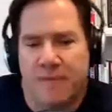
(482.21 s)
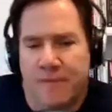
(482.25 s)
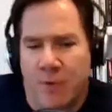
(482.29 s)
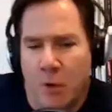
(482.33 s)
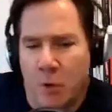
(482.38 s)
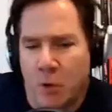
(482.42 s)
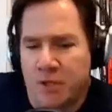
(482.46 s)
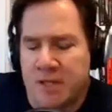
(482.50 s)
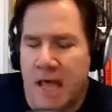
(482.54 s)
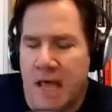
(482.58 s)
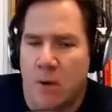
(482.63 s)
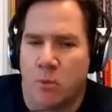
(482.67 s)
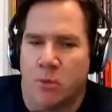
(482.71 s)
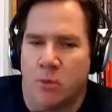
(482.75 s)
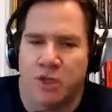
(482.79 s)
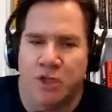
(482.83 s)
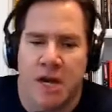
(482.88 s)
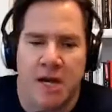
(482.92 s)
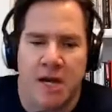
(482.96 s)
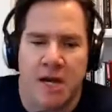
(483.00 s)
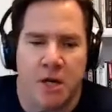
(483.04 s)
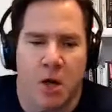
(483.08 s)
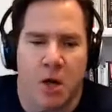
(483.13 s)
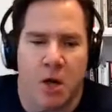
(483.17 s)
Folks, that was
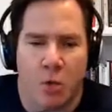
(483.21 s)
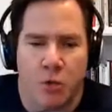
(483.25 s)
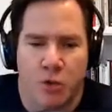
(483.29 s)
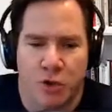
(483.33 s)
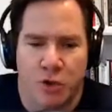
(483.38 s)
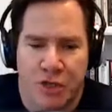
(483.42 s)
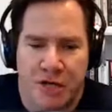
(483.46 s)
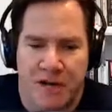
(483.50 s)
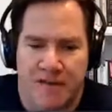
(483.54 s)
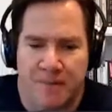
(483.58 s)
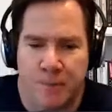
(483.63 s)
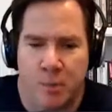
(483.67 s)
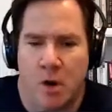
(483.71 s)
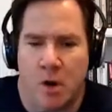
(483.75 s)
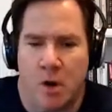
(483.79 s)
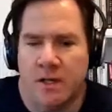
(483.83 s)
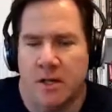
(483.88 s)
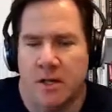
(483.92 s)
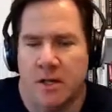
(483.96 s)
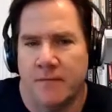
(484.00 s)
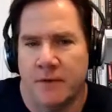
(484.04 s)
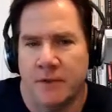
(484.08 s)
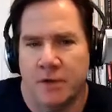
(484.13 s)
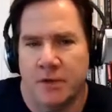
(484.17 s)
Shane Go, Chief Product
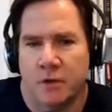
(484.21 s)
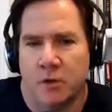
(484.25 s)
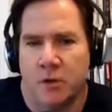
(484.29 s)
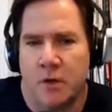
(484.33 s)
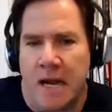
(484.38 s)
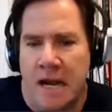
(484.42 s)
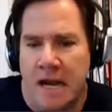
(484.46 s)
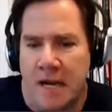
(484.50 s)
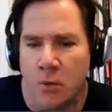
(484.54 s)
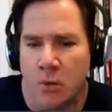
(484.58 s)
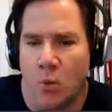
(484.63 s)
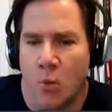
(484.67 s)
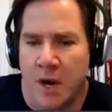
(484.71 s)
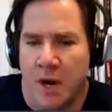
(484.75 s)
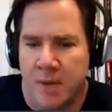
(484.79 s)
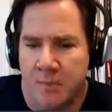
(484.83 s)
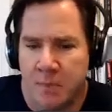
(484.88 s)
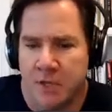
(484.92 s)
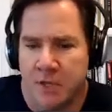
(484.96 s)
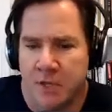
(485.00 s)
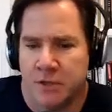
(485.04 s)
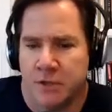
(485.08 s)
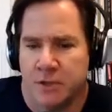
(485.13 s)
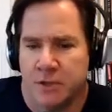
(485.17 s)
Officer at
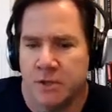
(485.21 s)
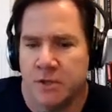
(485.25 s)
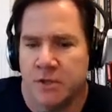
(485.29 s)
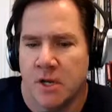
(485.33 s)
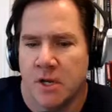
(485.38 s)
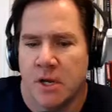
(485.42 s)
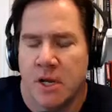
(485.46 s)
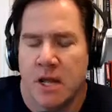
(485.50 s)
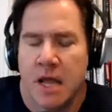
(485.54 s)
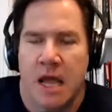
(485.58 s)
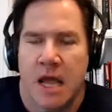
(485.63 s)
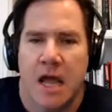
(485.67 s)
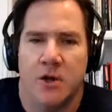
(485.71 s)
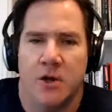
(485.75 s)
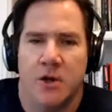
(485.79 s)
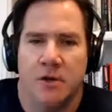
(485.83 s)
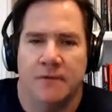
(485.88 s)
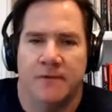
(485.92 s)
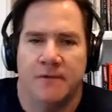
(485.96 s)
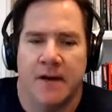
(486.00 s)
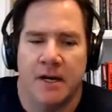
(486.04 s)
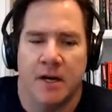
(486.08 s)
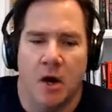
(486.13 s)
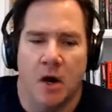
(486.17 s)
Waitbusters. And you
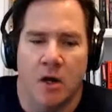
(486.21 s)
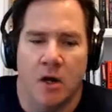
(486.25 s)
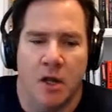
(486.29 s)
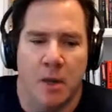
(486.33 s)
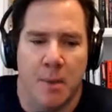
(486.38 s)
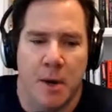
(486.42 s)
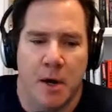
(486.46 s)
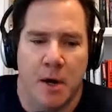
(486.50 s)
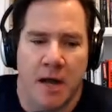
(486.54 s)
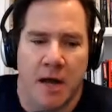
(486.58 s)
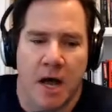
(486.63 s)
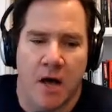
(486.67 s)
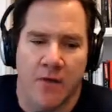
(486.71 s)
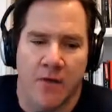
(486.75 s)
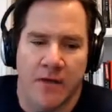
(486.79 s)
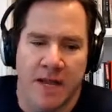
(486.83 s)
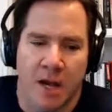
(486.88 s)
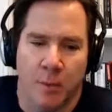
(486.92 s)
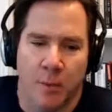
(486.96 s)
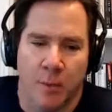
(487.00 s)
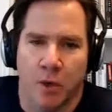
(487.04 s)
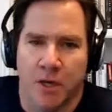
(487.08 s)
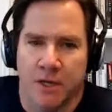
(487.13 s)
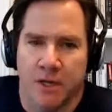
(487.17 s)
can find all about how they
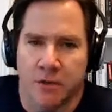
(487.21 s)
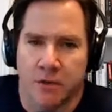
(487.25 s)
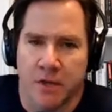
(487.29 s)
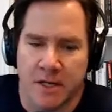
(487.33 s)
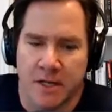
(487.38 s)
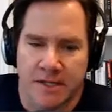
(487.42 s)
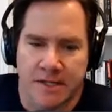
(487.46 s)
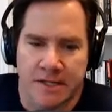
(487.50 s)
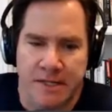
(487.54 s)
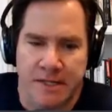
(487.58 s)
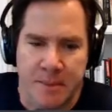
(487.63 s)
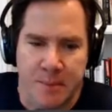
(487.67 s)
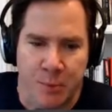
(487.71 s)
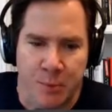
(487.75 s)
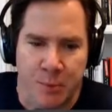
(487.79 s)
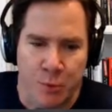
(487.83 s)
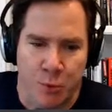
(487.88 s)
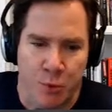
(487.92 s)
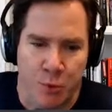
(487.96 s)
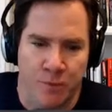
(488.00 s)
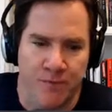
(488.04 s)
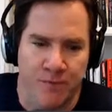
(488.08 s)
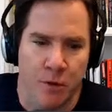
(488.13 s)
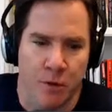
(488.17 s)
help restaurants
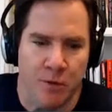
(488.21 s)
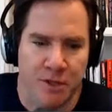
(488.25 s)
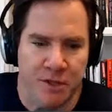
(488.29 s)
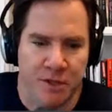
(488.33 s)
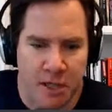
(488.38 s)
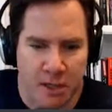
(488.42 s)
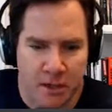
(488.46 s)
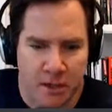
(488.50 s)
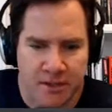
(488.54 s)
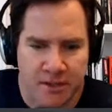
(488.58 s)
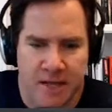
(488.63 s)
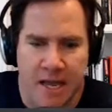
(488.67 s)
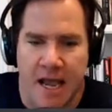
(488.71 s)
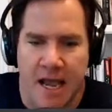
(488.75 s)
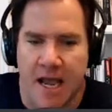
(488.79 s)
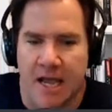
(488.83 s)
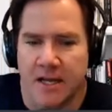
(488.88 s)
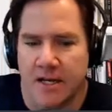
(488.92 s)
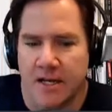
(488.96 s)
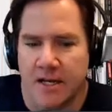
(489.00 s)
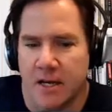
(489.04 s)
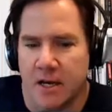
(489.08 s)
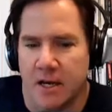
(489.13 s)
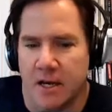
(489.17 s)
improve their results
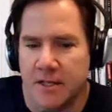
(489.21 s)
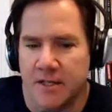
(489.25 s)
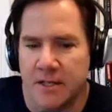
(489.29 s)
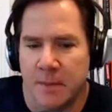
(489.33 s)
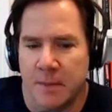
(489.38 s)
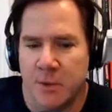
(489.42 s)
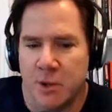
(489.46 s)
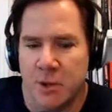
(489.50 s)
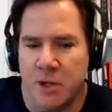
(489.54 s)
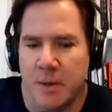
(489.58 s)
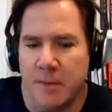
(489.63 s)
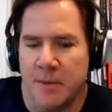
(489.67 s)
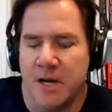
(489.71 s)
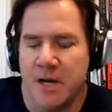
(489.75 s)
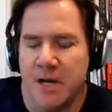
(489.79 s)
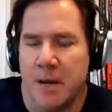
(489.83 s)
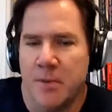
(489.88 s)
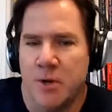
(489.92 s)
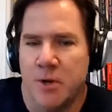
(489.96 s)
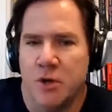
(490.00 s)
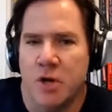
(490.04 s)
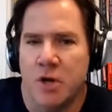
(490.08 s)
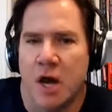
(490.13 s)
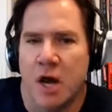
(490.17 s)
at
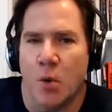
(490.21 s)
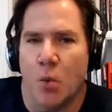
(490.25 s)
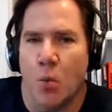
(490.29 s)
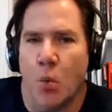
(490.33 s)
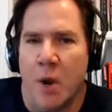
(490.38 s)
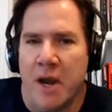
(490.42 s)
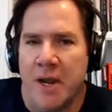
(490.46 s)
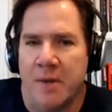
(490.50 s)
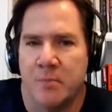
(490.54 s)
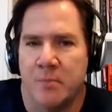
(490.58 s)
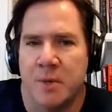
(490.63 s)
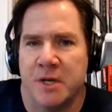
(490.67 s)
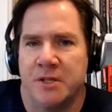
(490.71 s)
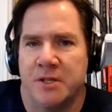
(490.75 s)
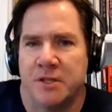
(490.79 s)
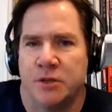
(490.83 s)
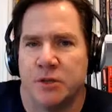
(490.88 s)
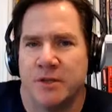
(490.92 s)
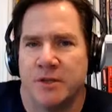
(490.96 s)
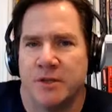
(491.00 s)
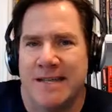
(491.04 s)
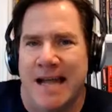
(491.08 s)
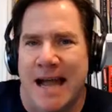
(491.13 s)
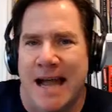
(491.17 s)

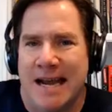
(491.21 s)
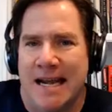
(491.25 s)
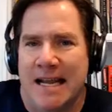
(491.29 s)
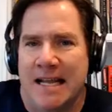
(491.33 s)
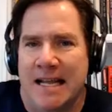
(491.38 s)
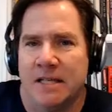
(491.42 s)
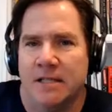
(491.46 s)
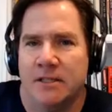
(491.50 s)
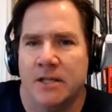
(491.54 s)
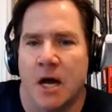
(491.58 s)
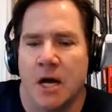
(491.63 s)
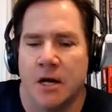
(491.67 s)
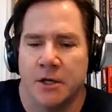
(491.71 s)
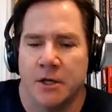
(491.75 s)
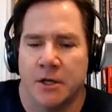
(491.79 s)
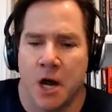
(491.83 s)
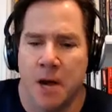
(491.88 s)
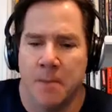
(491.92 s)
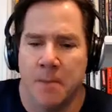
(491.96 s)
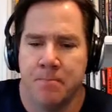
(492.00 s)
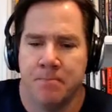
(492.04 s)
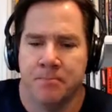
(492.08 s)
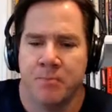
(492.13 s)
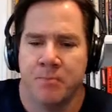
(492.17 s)
www.waitbustersdining.com.